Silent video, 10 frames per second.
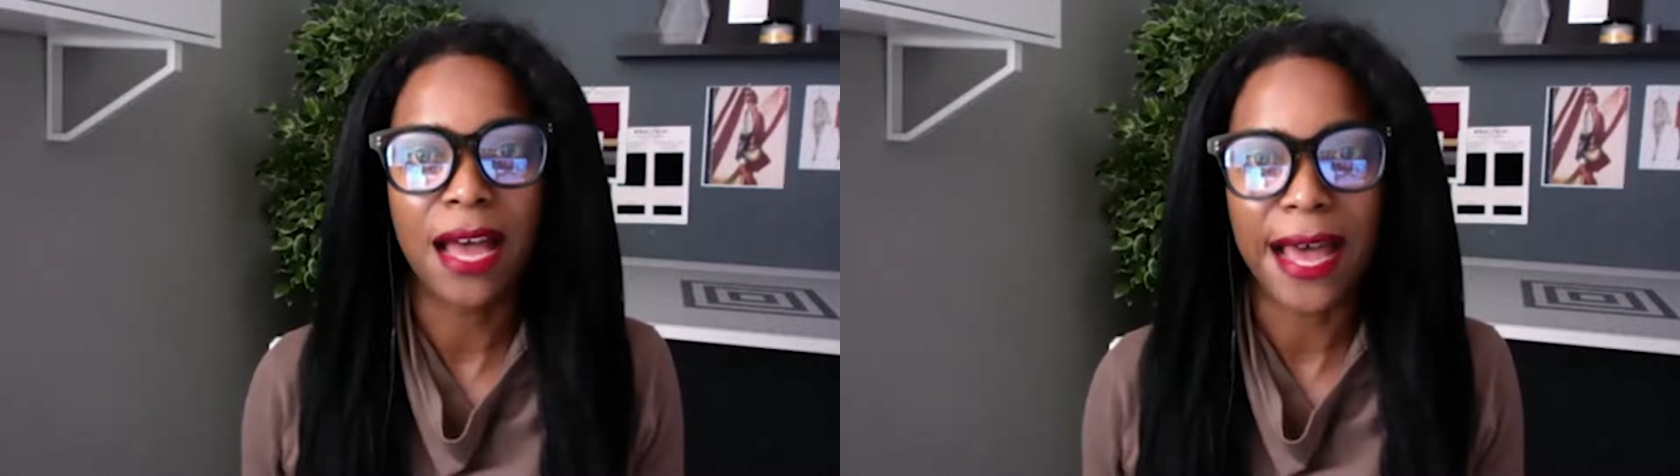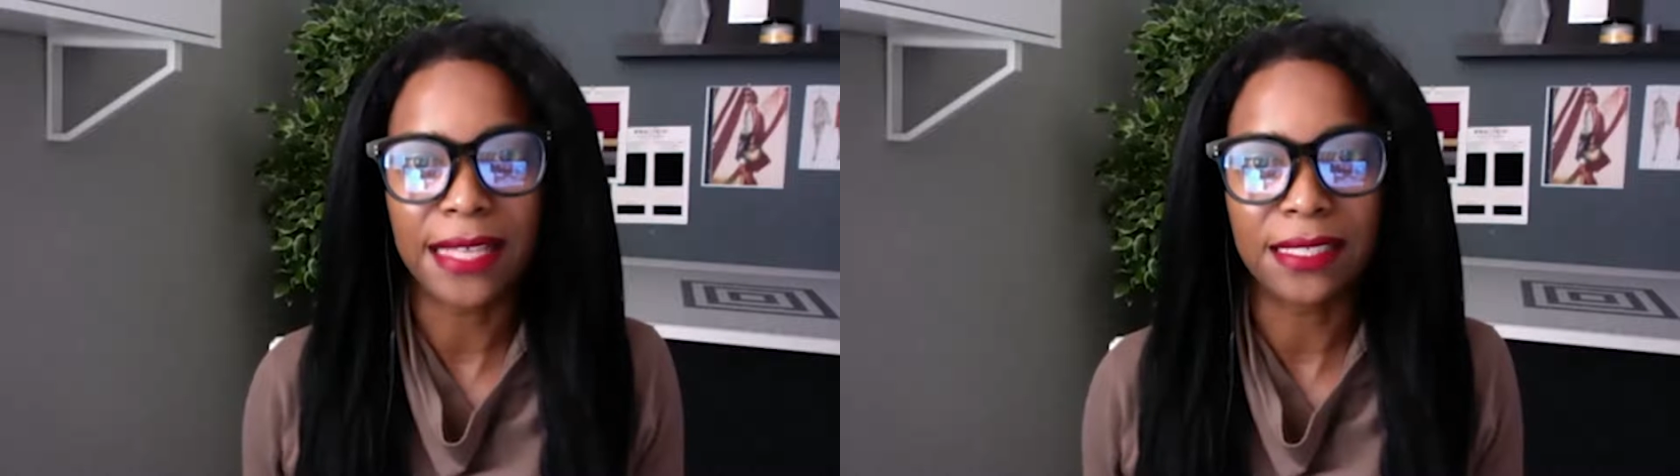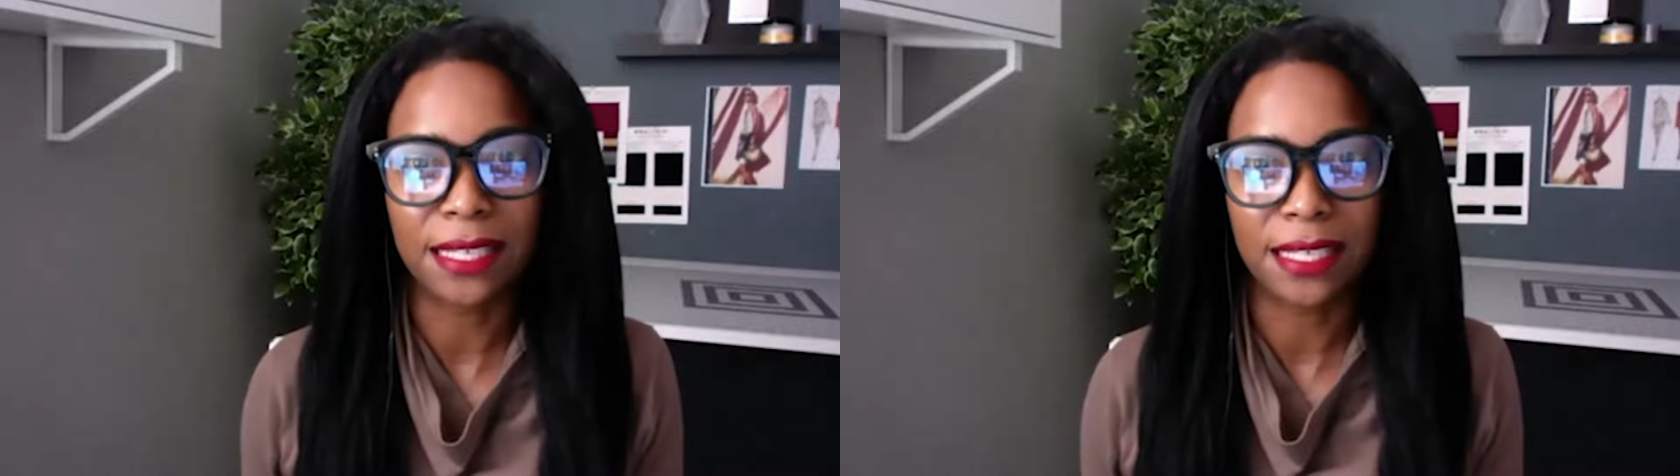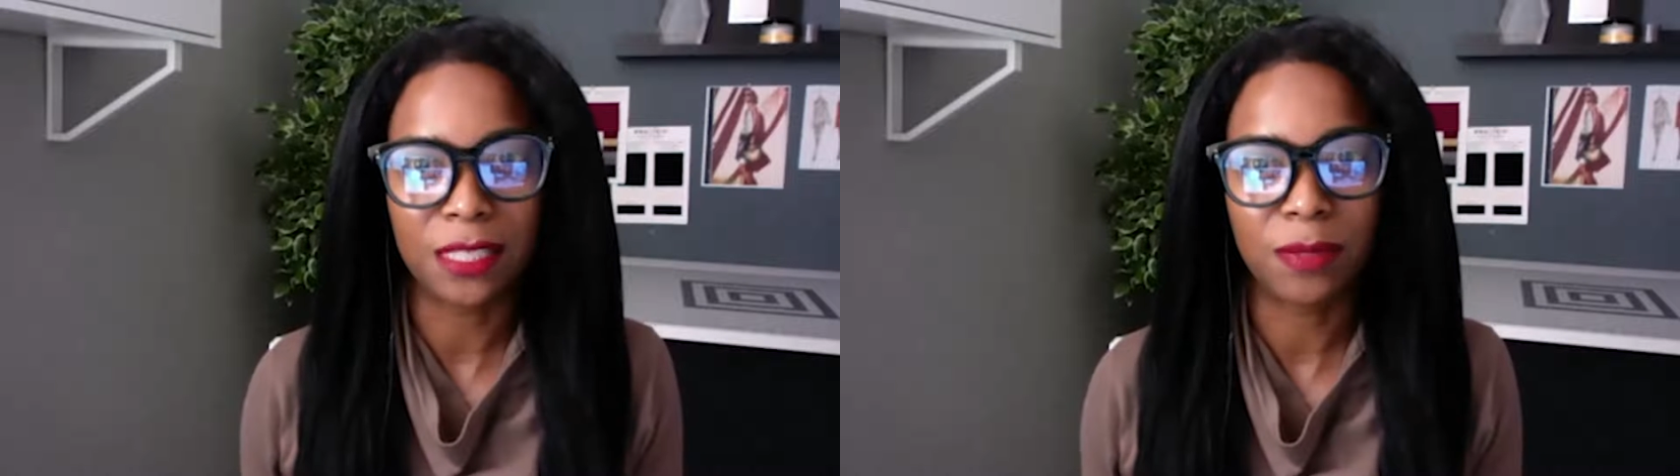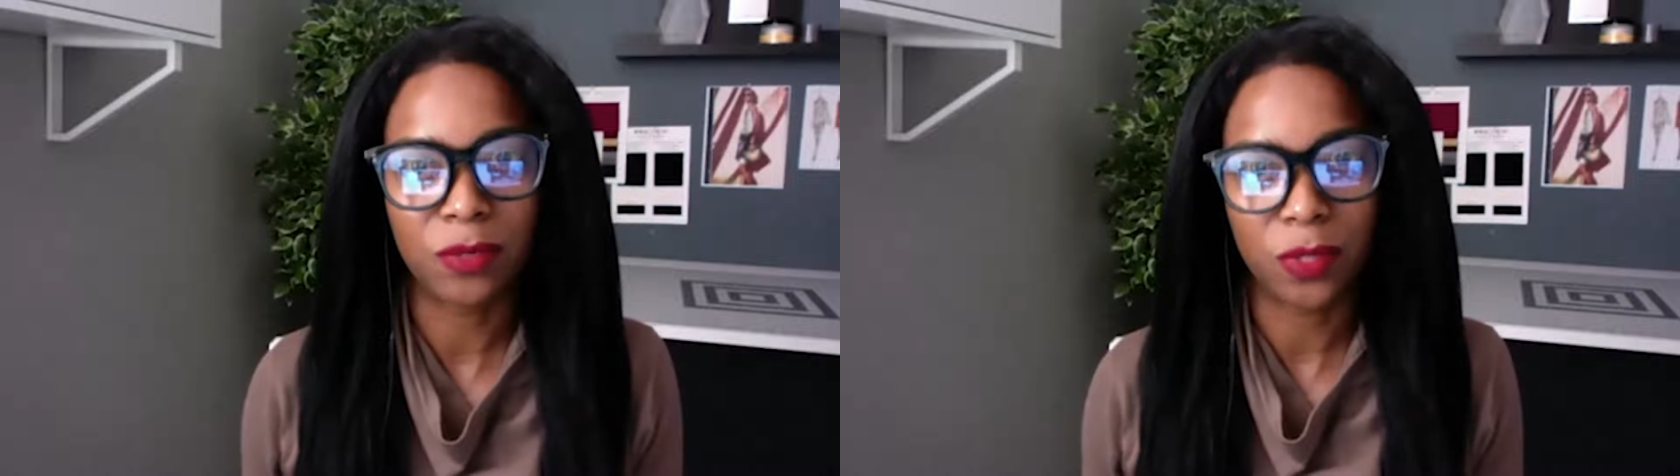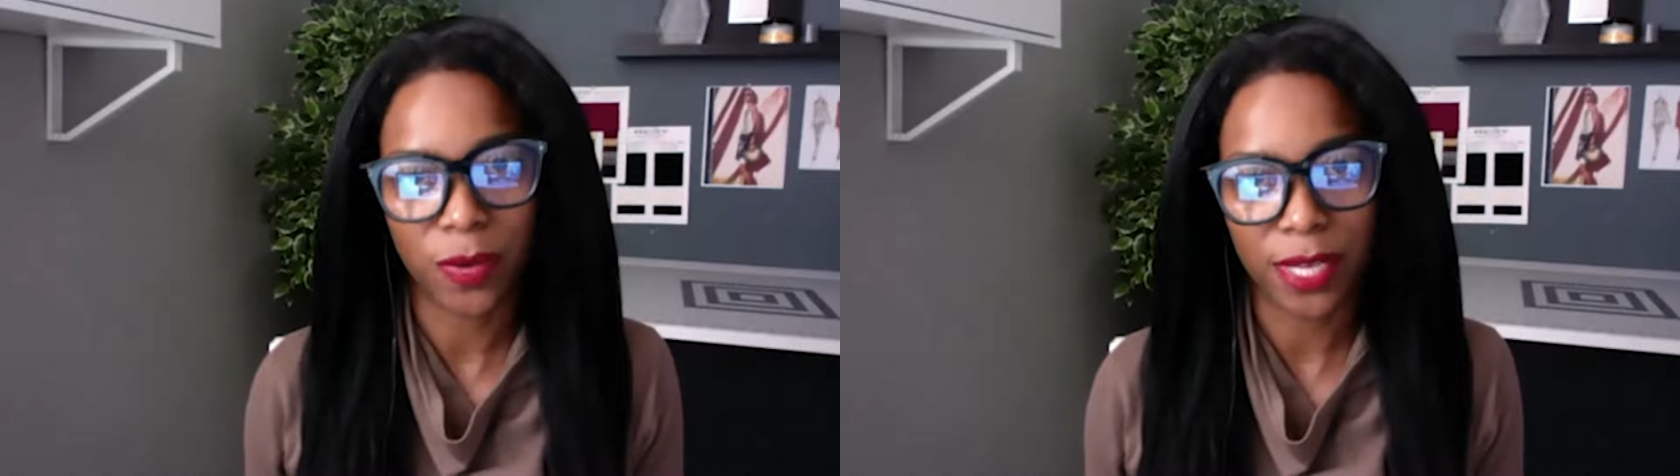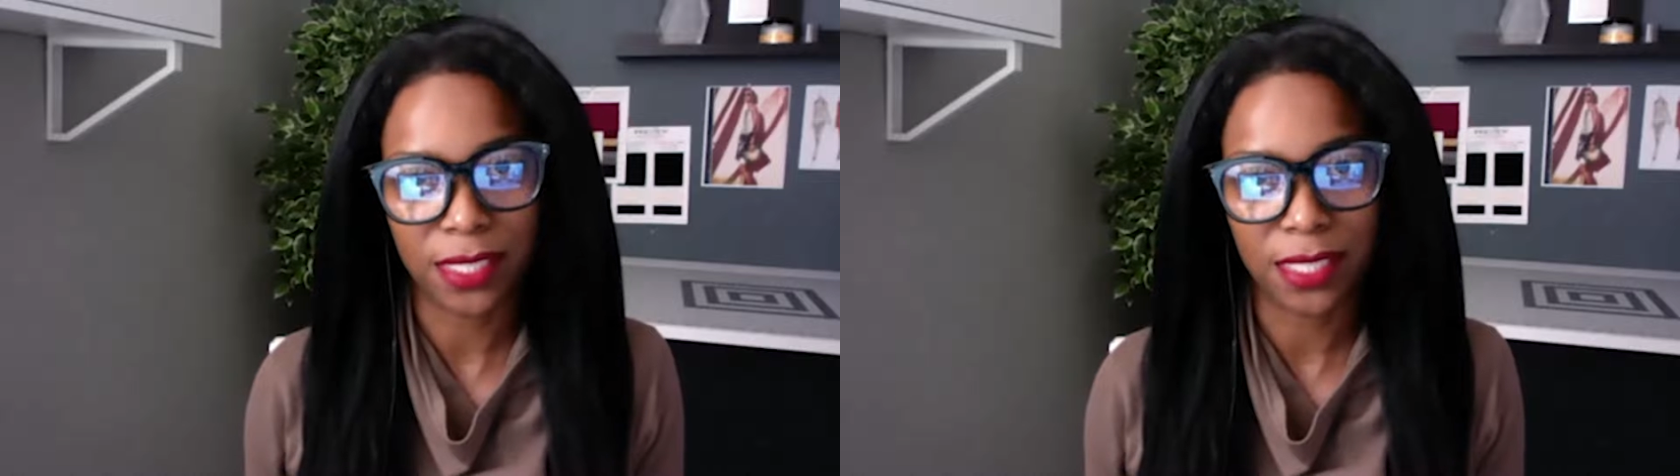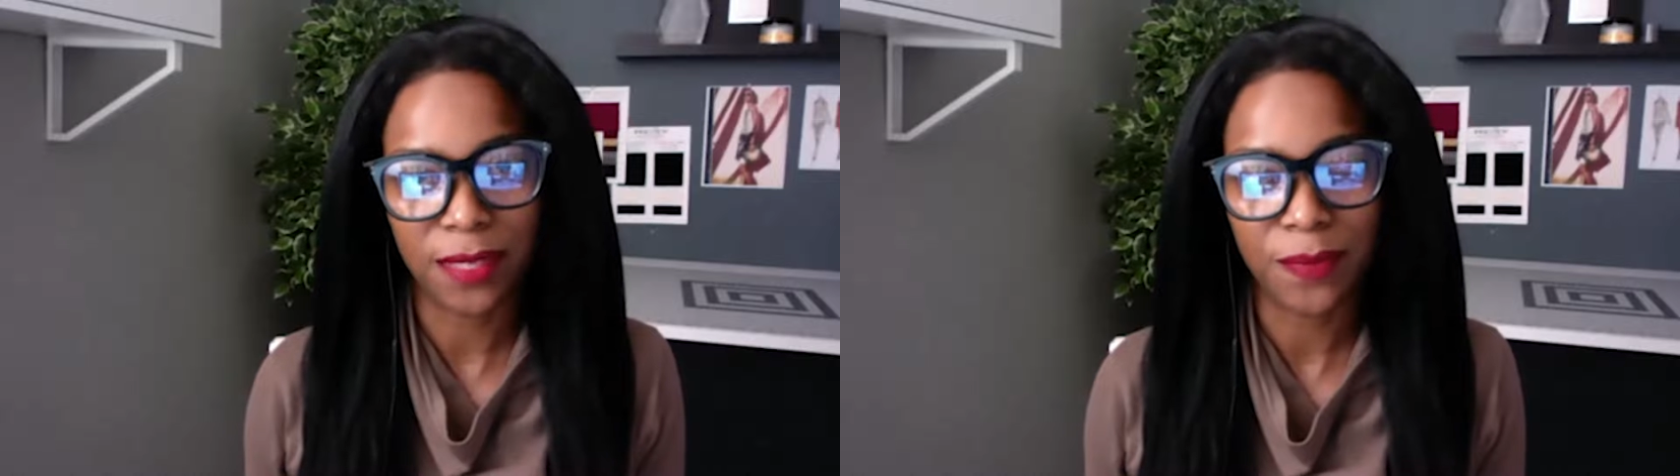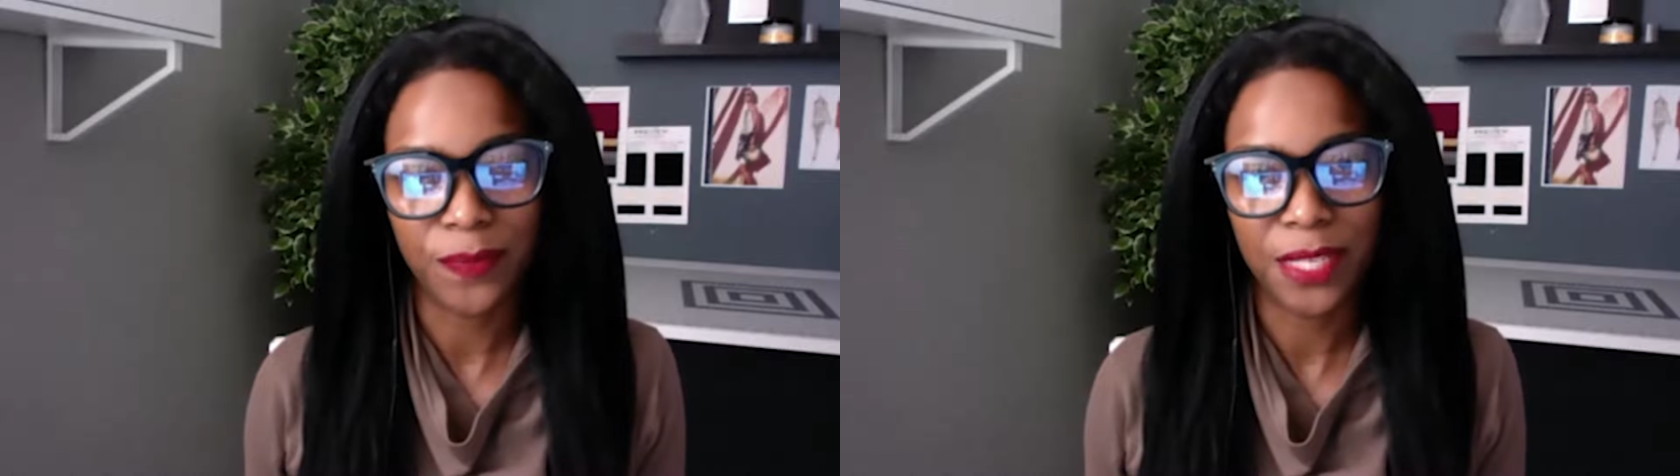as it's been requested.